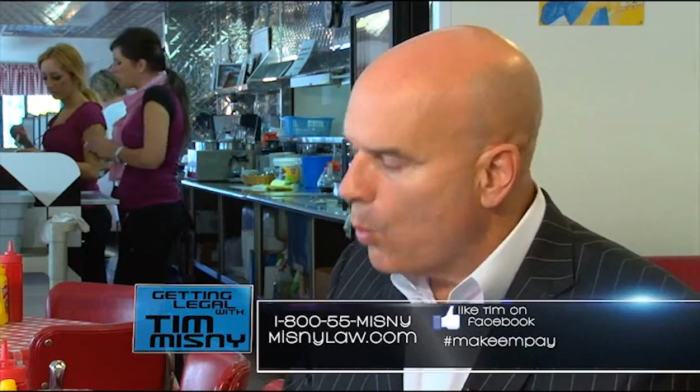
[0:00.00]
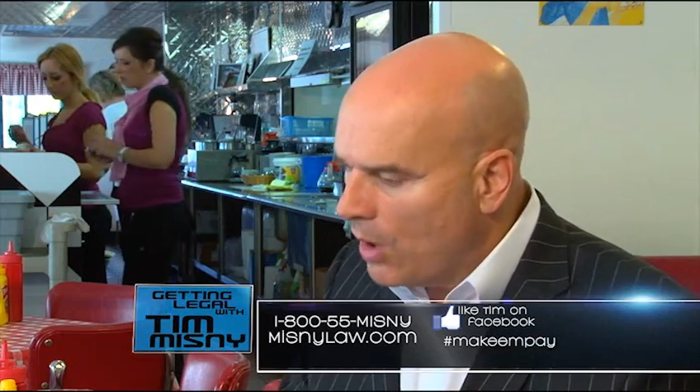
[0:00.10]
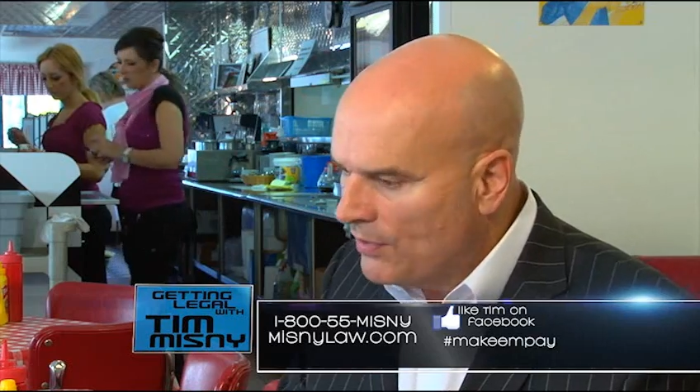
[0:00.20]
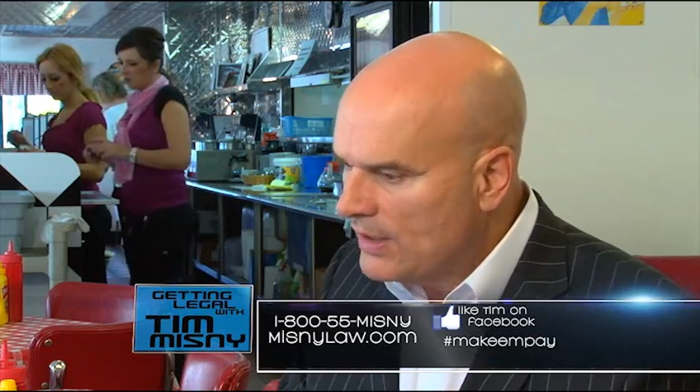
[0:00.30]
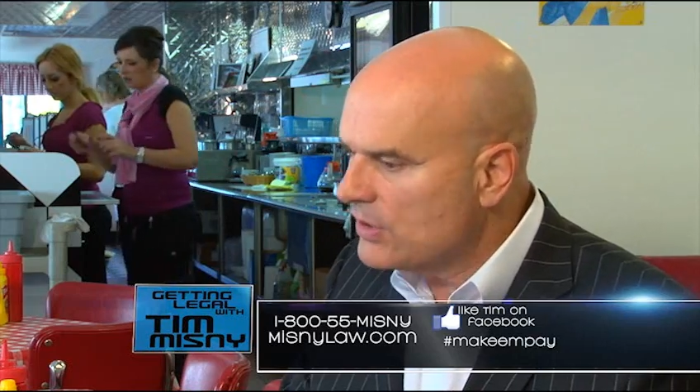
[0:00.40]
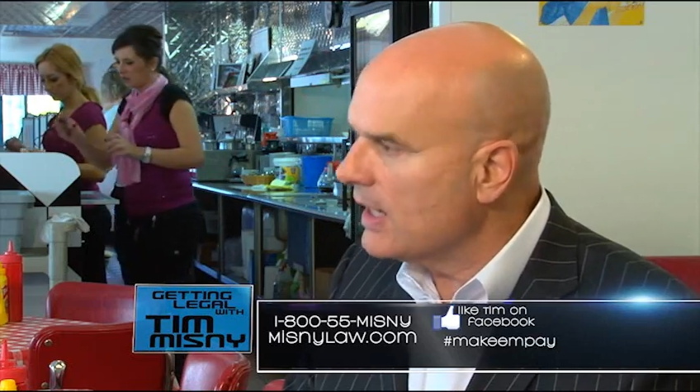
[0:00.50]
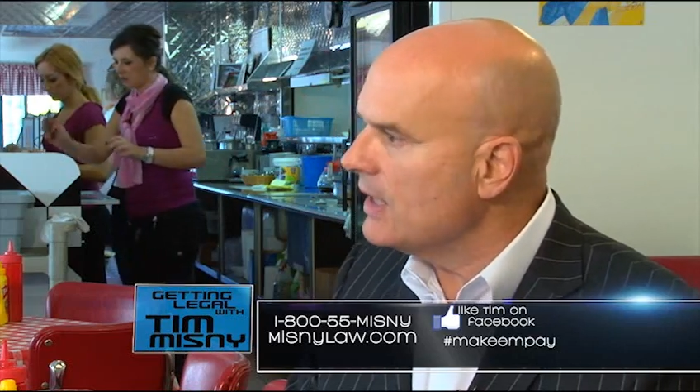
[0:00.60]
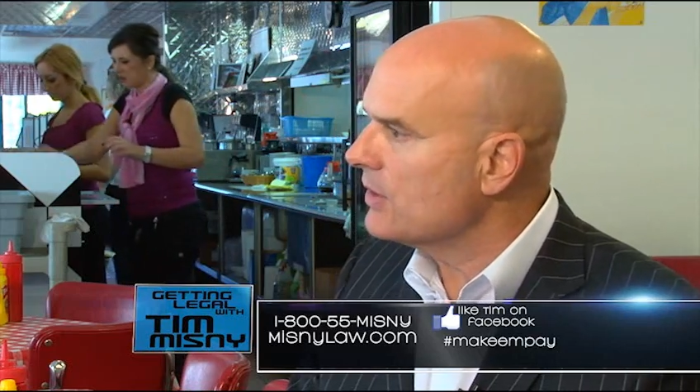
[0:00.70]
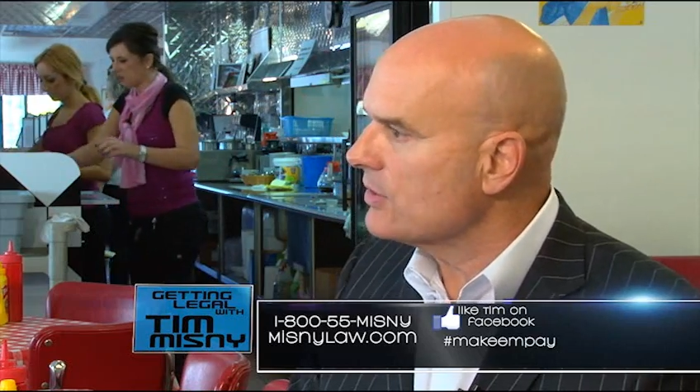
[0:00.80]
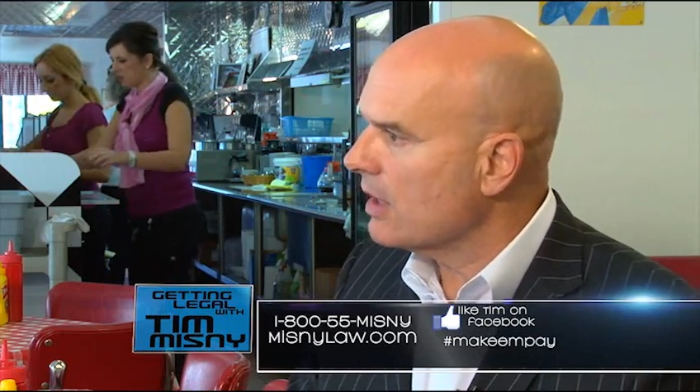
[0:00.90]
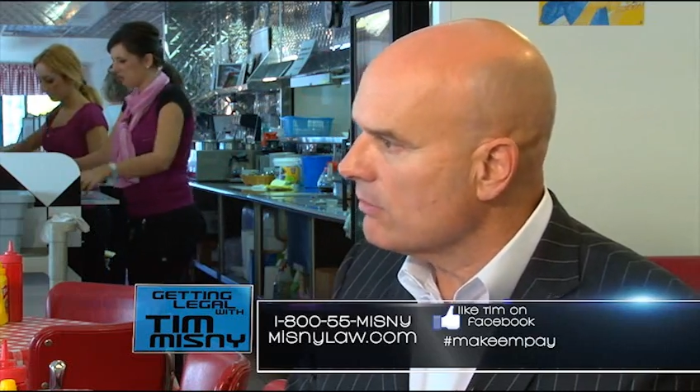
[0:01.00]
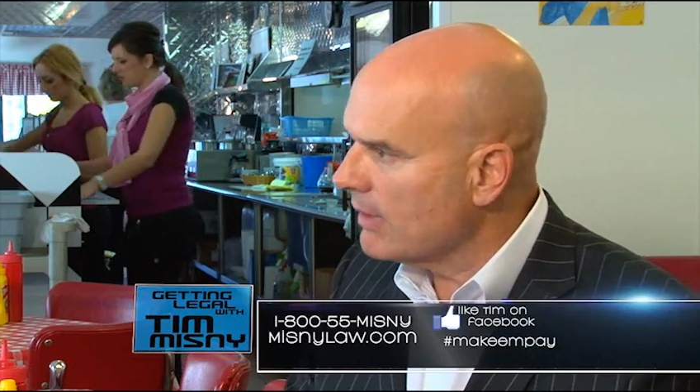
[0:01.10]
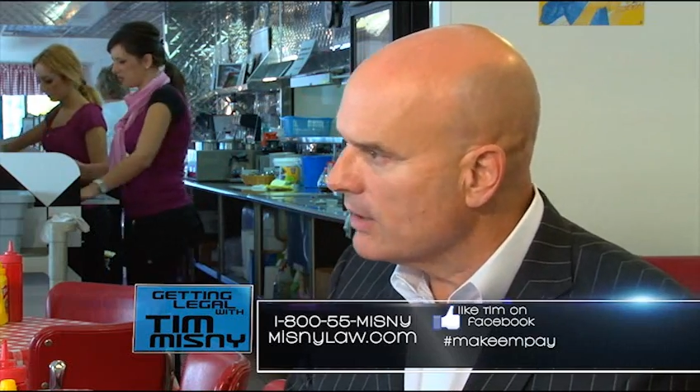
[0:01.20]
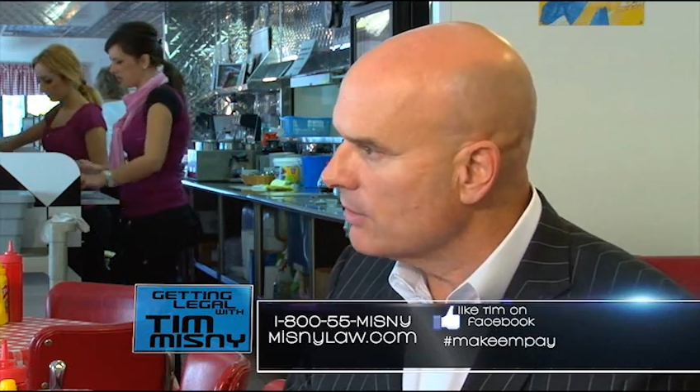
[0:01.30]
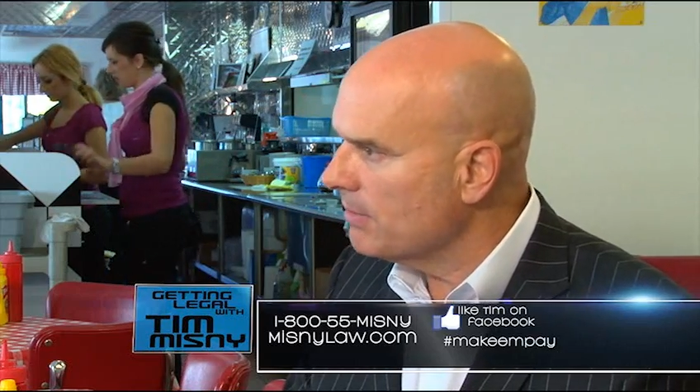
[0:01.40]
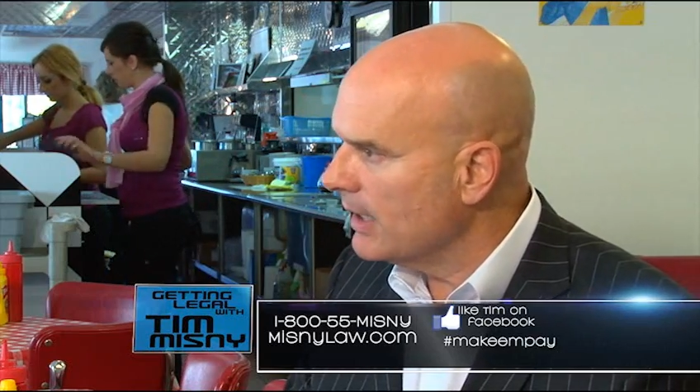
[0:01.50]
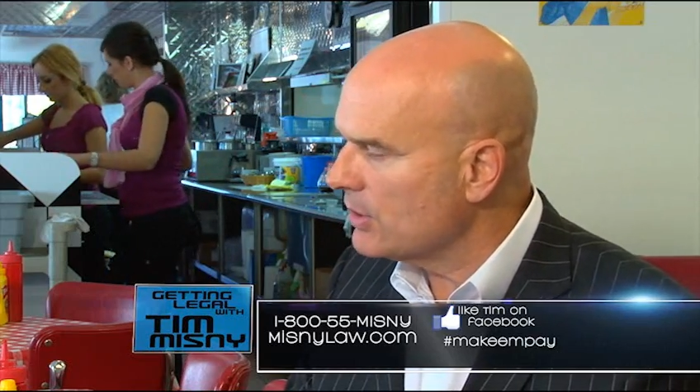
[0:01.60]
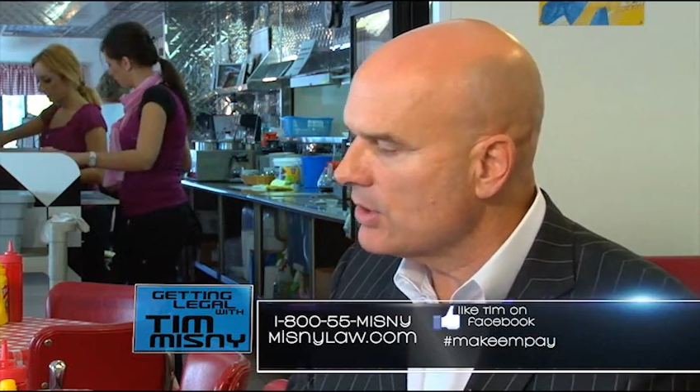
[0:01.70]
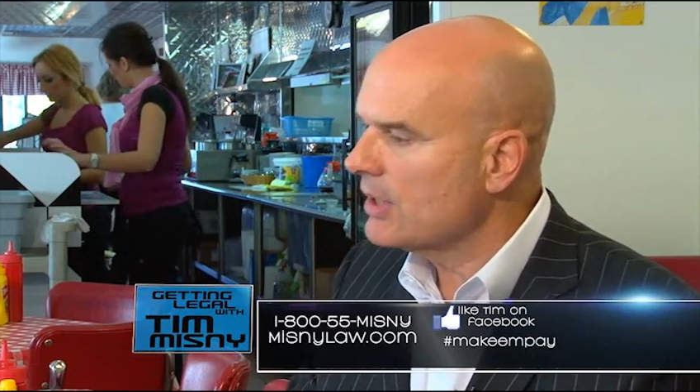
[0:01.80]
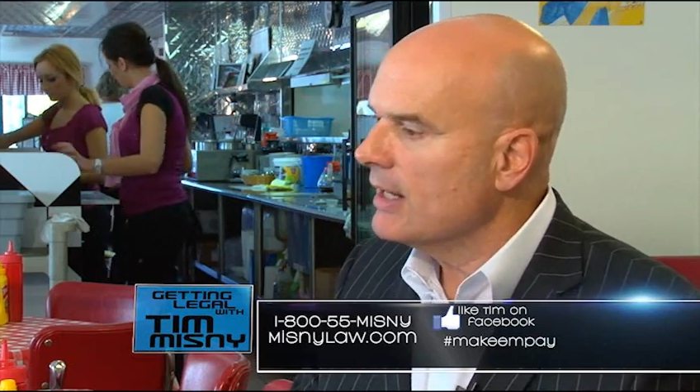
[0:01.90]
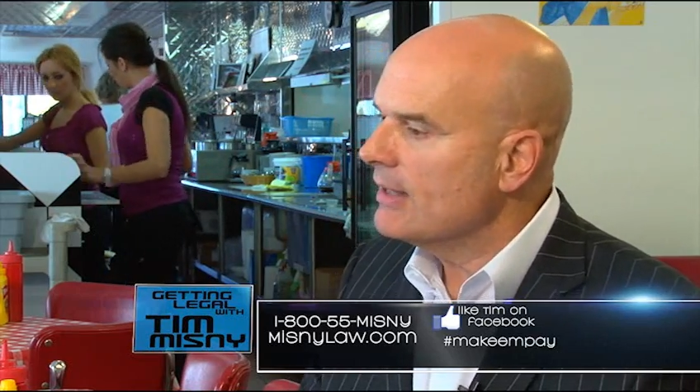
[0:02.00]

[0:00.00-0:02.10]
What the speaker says: won these cases on a regular basis,